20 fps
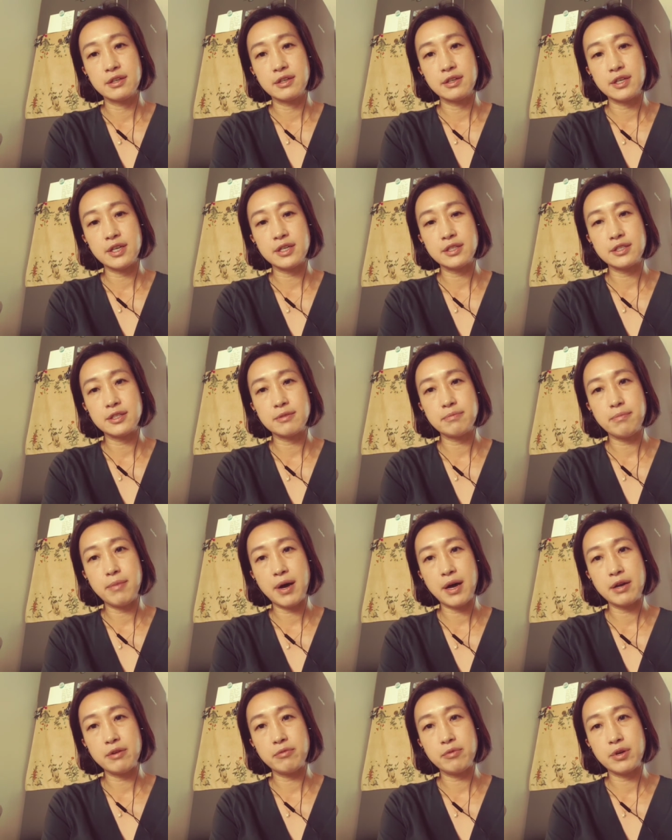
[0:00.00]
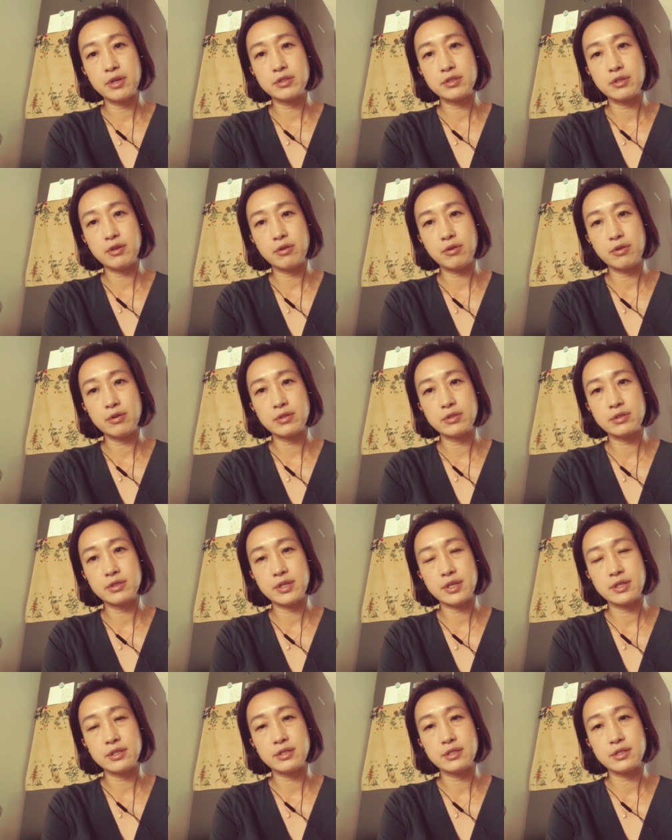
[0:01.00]
His mind was a
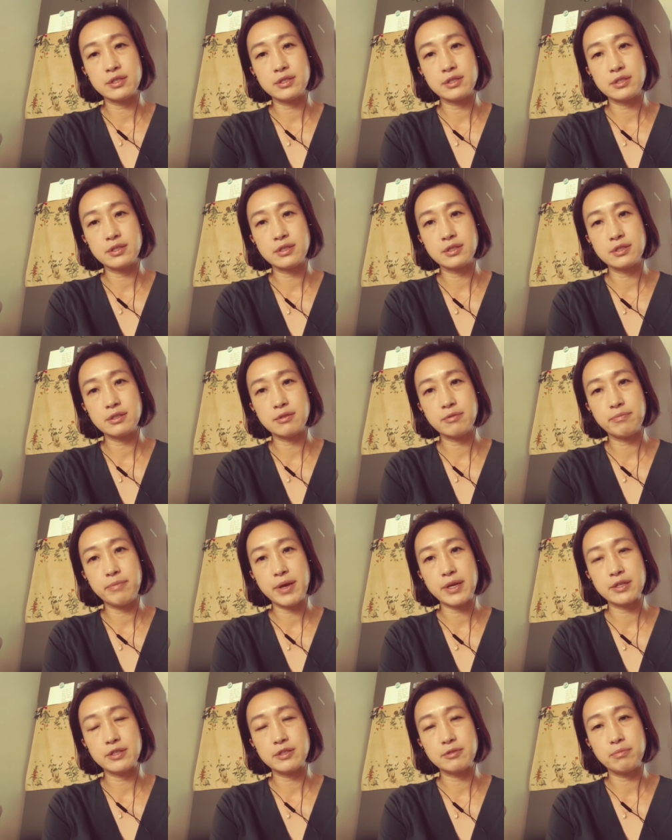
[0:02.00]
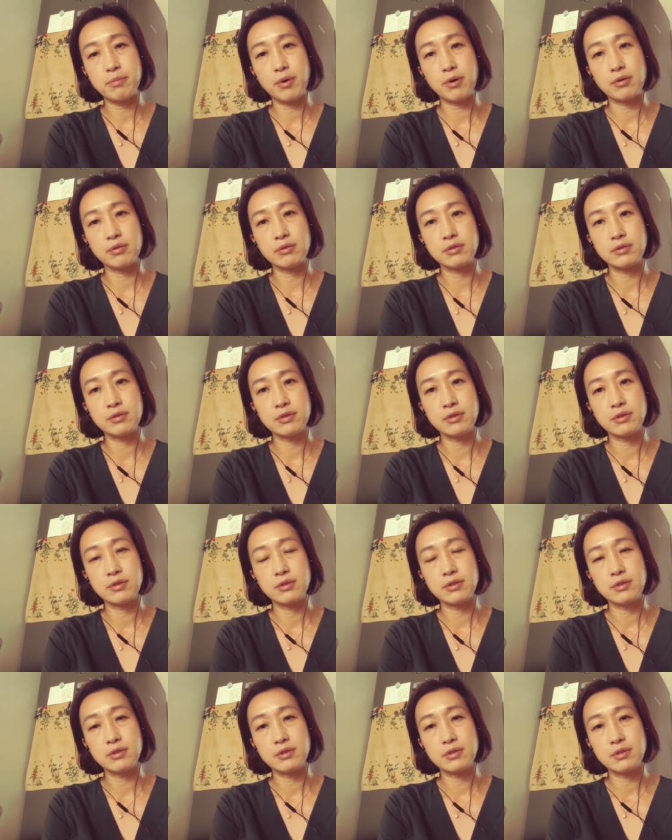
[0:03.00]
horse's baseball.
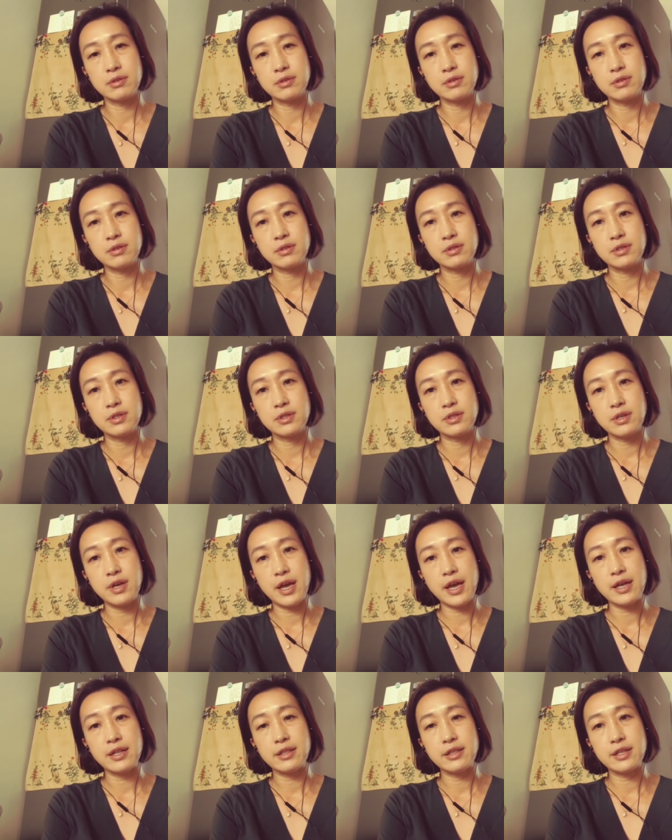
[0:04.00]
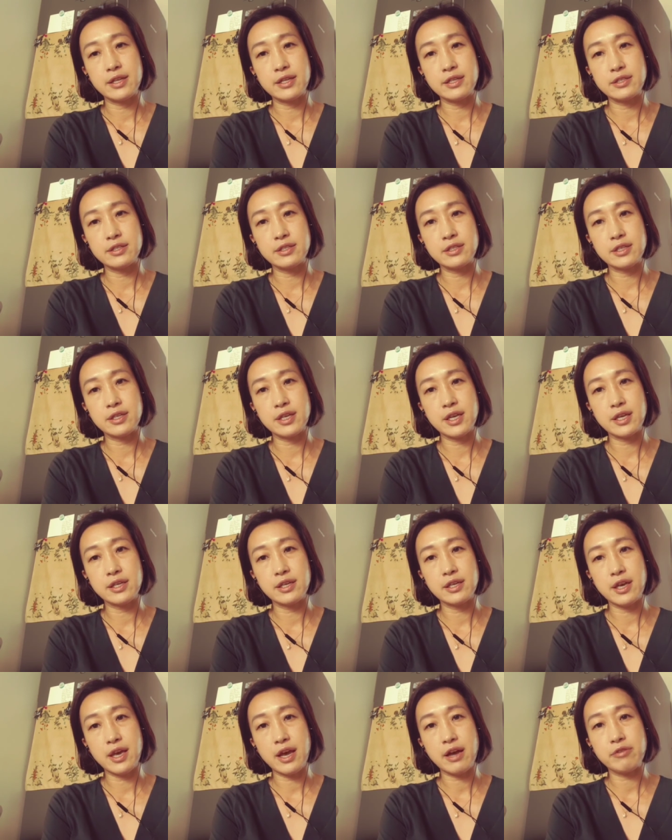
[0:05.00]
At least he
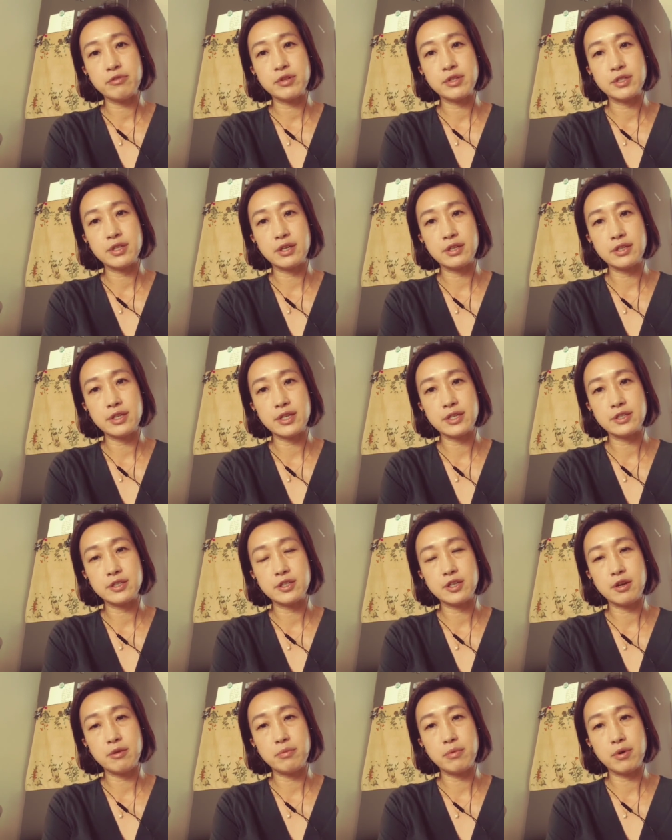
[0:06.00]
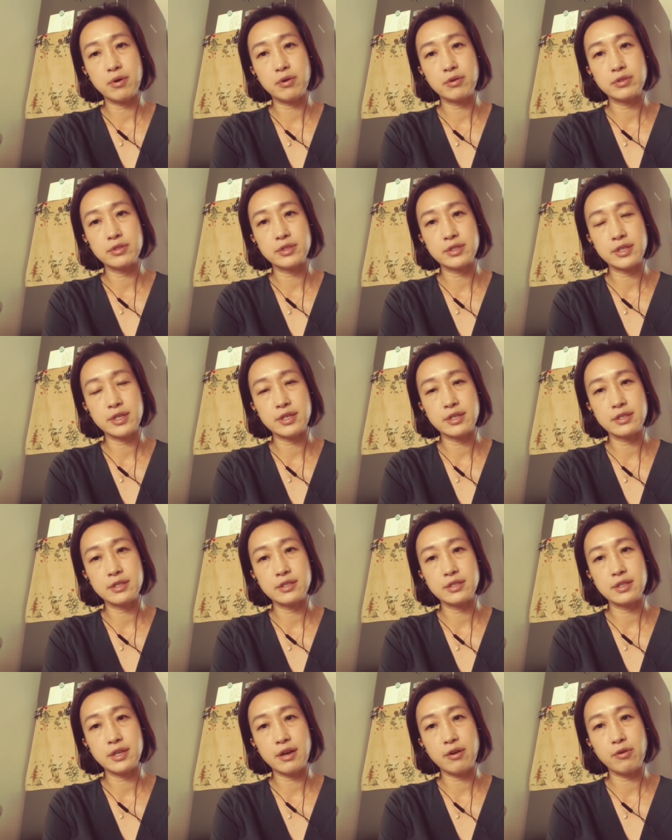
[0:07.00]
carried a list of
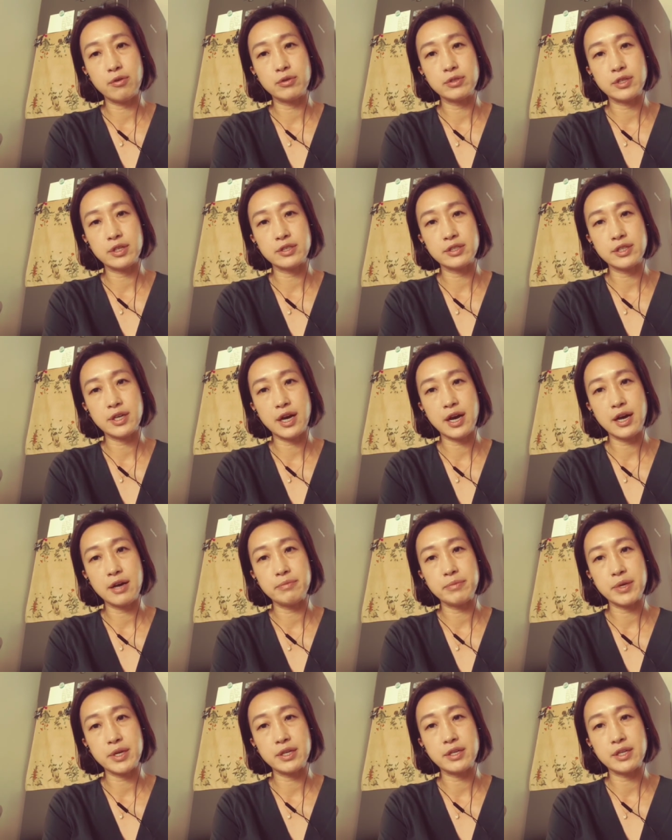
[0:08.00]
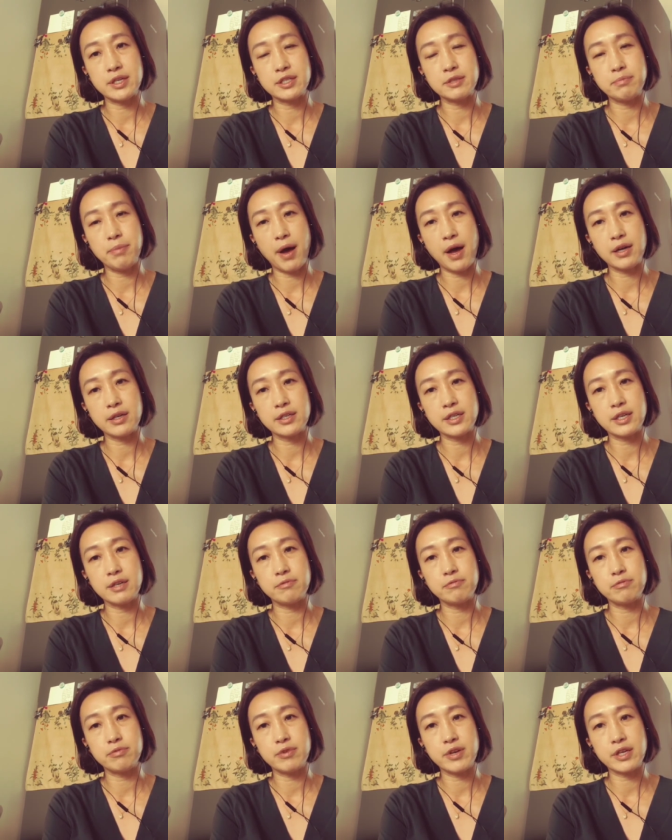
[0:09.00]
horses all the time in his
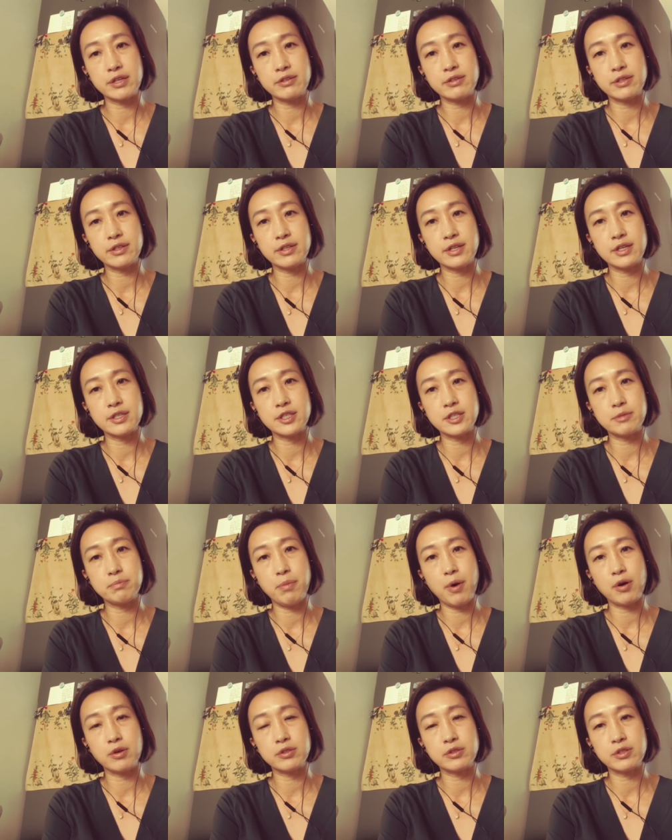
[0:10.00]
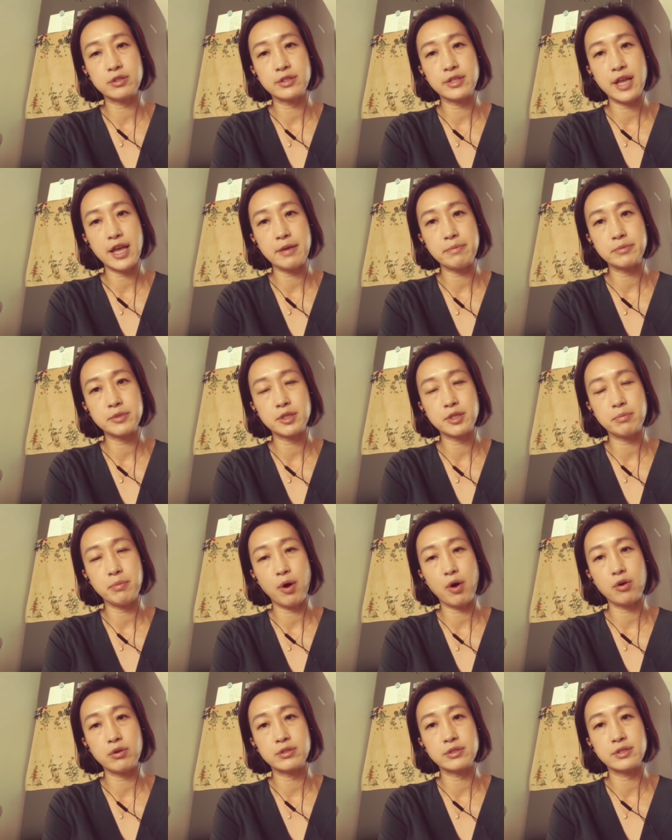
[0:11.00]
pocket, frequently spoke the names of
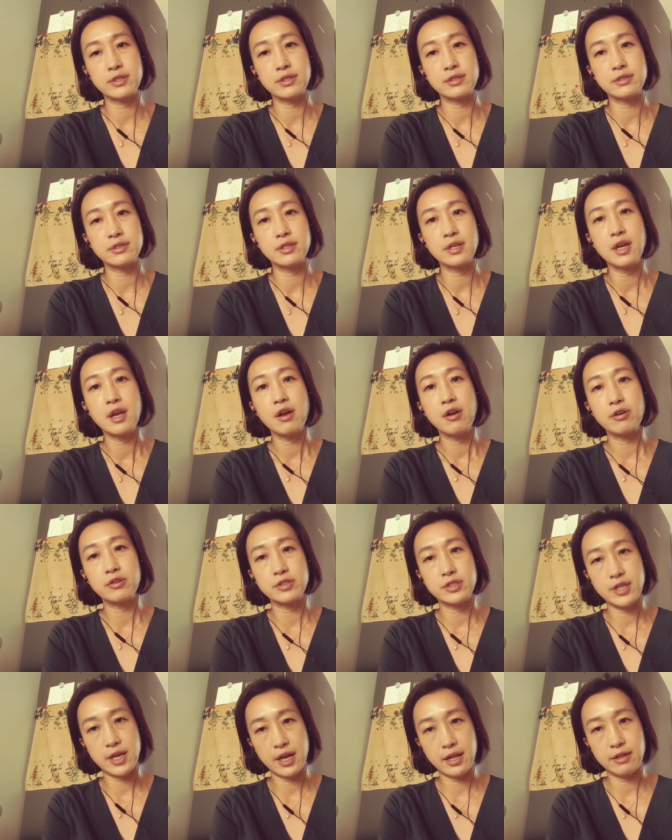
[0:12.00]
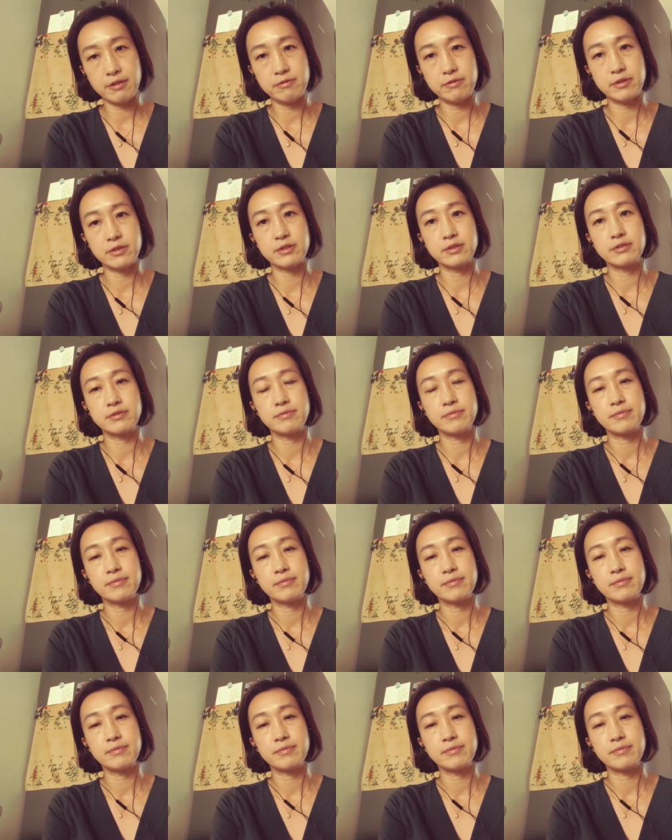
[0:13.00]
horses on telephone.